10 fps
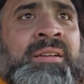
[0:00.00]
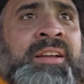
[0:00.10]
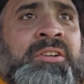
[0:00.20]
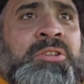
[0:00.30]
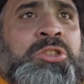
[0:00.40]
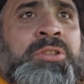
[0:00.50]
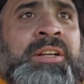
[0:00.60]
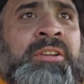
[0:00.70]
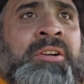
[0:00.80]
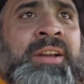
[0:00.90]
enclosed
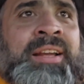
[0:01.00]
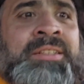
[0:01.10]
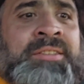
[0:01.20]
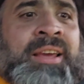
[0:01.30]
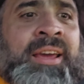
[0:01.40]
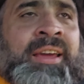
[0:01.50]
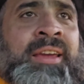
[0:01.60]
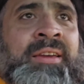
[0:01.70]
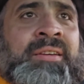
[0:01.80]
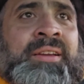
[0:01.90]
trailer is
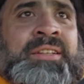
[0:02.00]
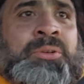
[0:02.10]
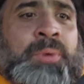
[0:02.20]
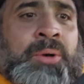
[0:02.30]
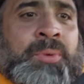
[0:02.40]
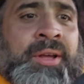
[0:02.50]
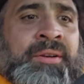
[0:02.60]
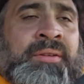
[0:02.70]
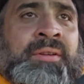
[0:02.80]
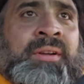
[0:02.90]
a
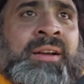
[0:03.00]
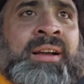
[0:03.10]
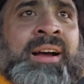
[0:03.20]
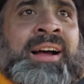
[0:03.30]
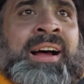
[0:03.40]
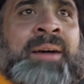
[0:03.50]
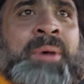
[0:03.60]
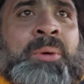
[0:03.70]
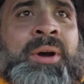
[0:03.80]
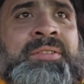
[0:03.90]
win-win.
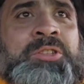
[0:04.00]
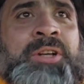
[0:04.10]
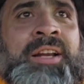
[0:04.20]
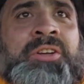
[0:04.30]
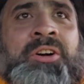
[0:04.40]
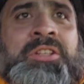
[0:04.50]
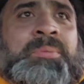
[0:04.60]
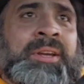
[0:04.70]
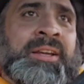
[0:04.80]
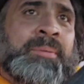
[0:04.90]
My wife's trying to talk to
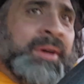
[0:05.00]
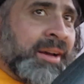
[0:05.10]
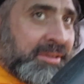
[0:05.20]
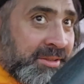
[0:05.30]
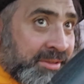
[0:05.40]
me about